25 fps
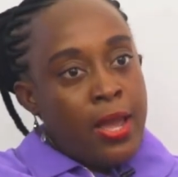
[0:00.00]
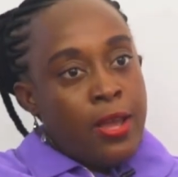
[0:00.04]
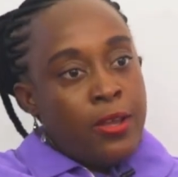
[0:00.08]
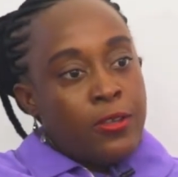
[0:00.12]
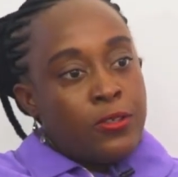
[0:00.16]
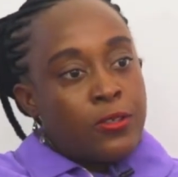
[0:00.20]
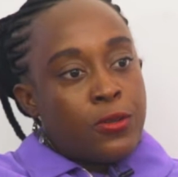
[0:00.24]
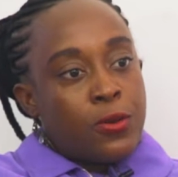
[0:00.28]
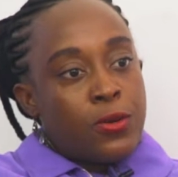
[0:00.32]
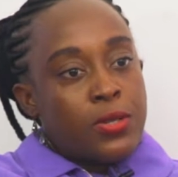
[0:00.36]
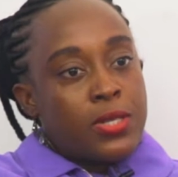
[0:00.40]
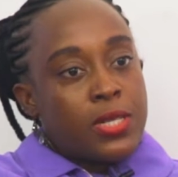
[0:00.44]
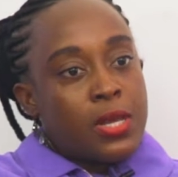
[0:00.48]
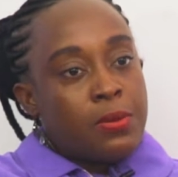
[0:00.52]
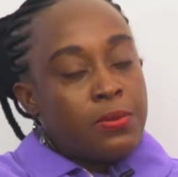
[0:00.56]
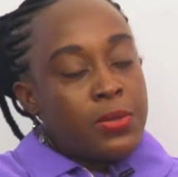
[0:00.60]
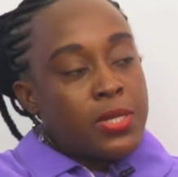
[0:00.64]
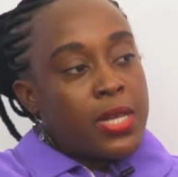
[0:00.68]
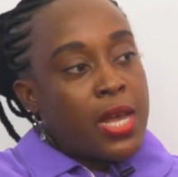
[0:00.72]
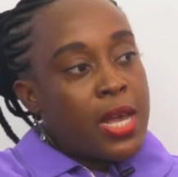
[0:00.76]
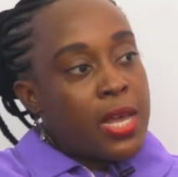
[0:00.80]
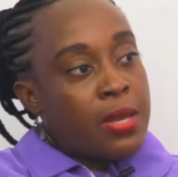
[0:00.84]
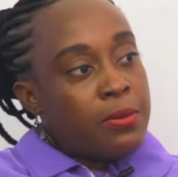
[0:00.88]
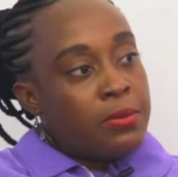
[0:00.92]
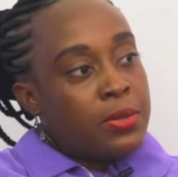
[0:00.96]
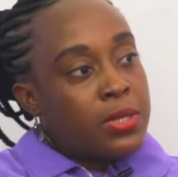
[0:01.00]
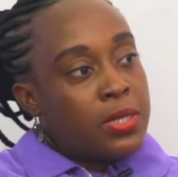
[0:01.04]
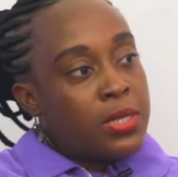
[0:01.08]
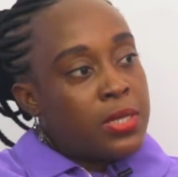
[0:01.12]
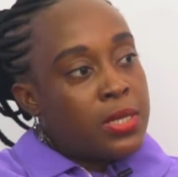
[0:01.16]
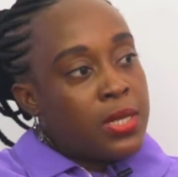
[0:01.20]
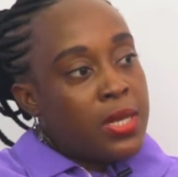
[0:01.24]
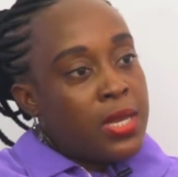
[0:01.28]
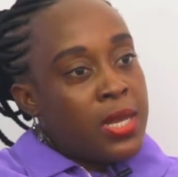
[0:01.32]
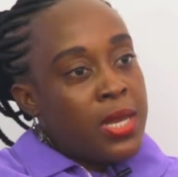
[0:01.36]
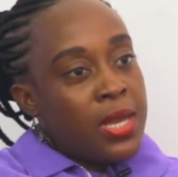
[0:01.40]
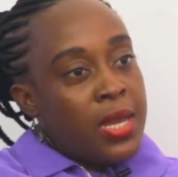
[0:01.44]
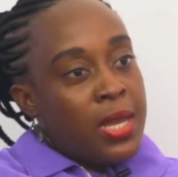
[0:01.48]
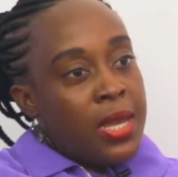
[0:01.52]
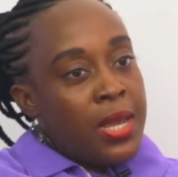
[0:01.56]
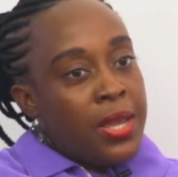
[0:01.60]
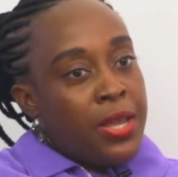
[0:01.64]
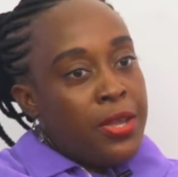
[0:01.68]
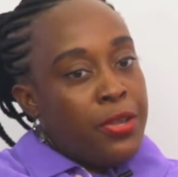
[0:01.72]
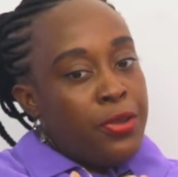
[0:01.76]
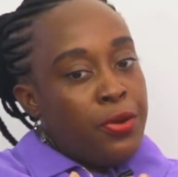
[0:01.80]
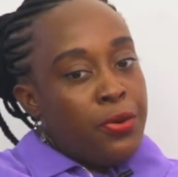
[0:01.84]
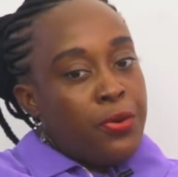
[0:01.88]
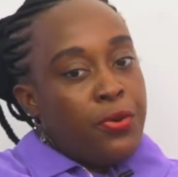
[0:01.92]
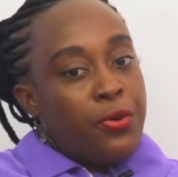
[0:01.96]
So sometimes
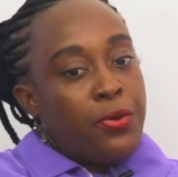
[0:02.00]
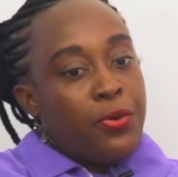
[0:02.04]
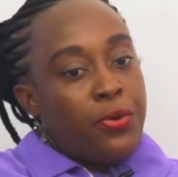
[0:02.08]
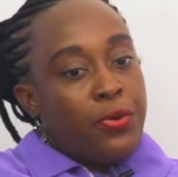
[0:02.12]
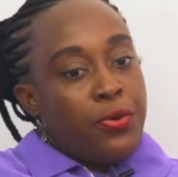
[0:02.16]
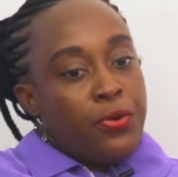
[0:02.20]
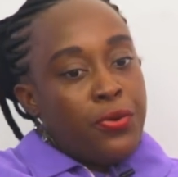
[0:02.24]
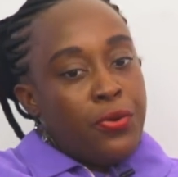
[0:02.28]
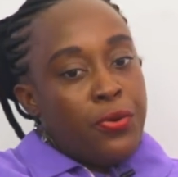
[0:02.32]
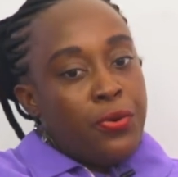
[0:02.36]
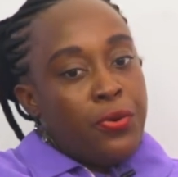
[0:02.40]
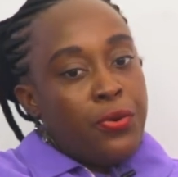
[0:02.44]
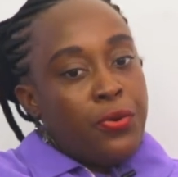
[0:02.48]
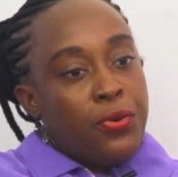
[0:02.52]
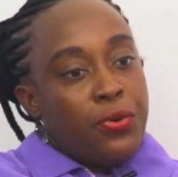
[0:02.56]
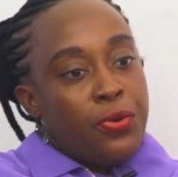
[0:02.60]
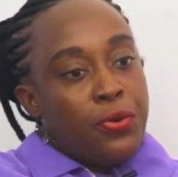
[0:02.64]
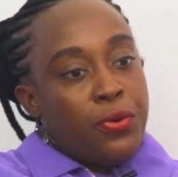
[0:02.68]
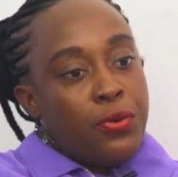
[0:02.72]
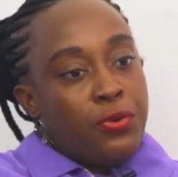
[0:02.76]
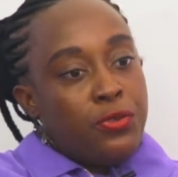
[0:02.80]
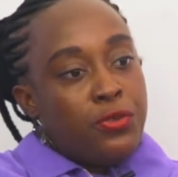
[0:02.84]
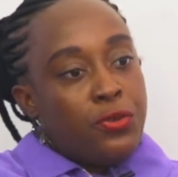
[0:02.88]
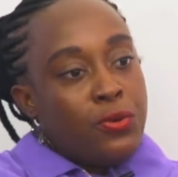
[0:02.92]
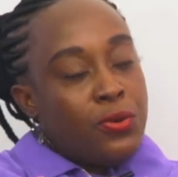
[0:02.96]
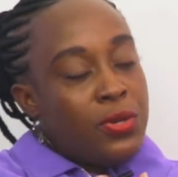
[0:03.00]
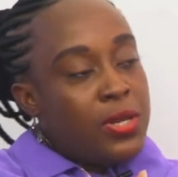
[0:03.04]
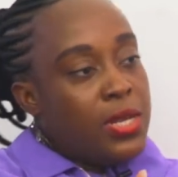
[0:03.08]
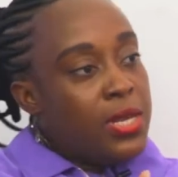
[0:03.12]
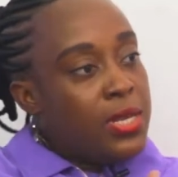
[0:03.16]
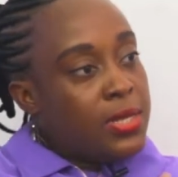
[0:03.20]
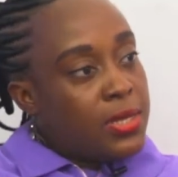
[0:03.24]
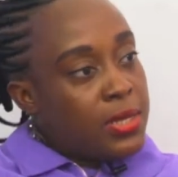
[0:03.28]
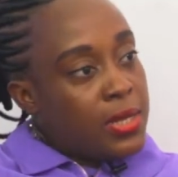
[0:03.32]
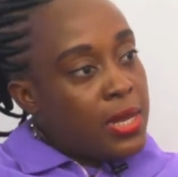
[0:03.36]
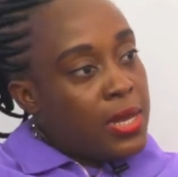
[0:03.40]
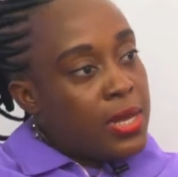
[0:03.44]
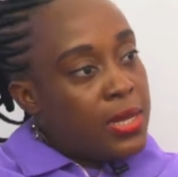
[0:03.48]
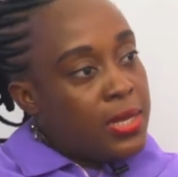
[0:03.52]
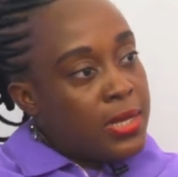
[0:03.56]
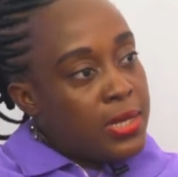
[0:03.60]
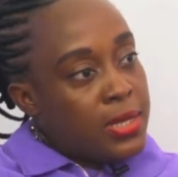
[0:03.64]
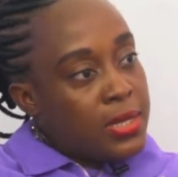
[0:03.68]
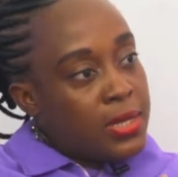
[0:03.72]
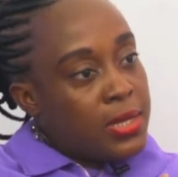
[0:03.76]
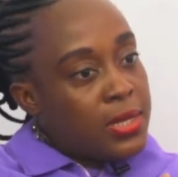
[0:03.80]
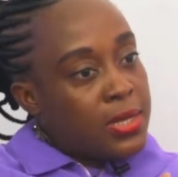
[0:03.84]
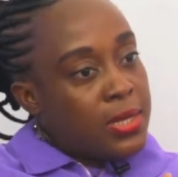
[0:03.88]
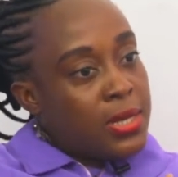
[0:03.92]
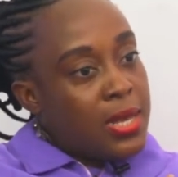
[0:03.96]
you do these
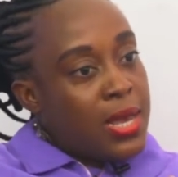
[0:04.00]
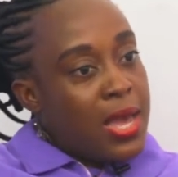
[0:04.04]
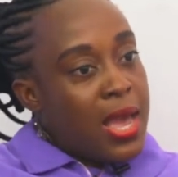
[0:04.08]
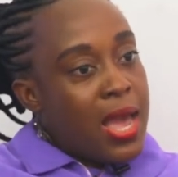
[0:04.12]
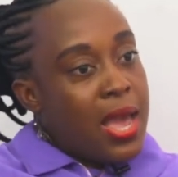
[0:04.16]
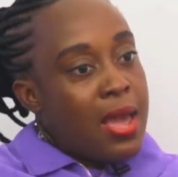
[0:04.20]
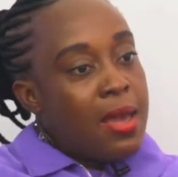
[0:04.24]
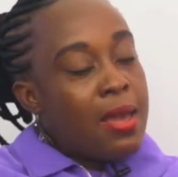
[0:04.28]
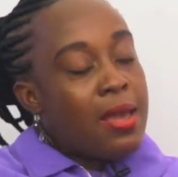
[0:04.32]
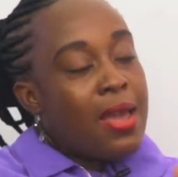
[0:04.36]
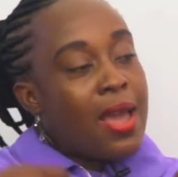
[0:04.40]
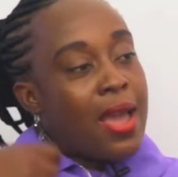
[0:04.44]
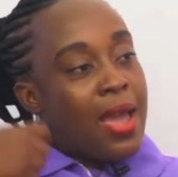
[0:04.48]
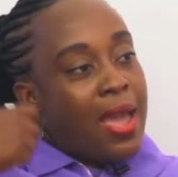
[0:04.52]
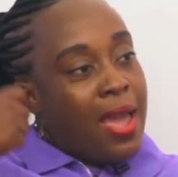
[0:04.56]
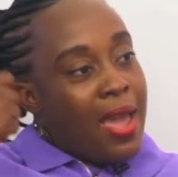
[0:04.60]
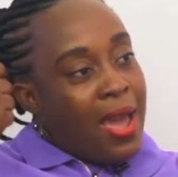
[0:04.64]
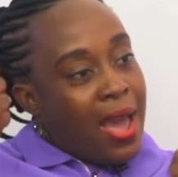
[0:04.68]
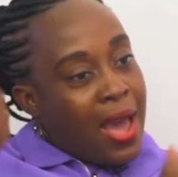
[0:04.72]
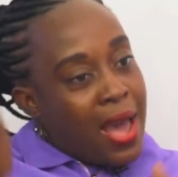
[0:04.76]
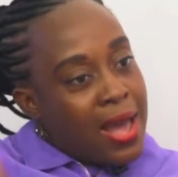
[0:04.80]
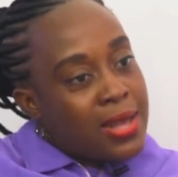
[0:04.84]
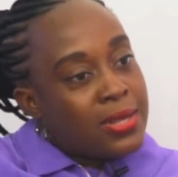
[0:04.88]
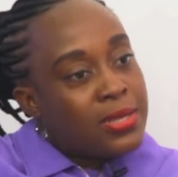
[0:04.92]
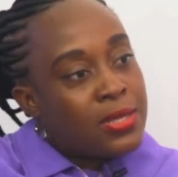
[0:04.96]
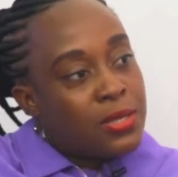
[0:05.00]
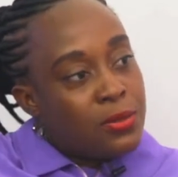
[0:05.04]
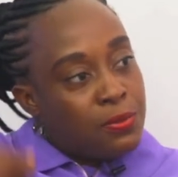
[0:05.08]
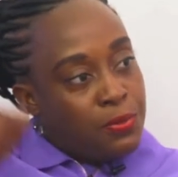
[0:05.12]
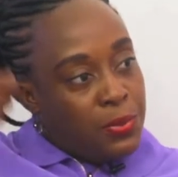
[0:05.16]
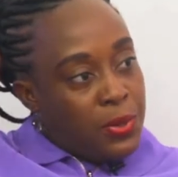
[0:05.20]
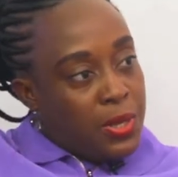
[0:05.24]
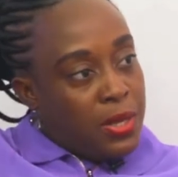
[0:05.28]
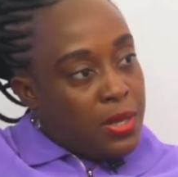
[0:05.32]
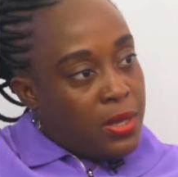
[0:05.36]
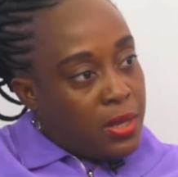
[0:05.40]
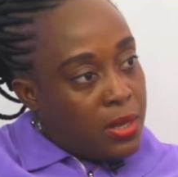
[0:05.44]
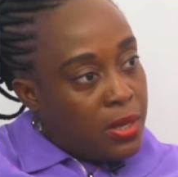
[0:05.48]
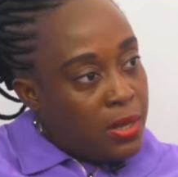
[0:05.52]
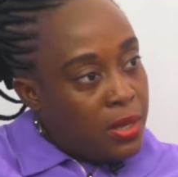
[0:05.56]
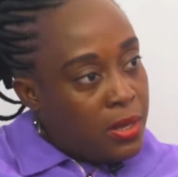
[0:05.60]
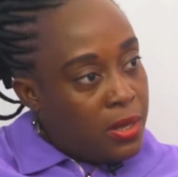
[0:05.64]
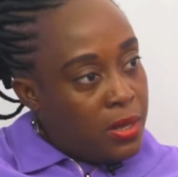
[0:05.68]
things. It has to be,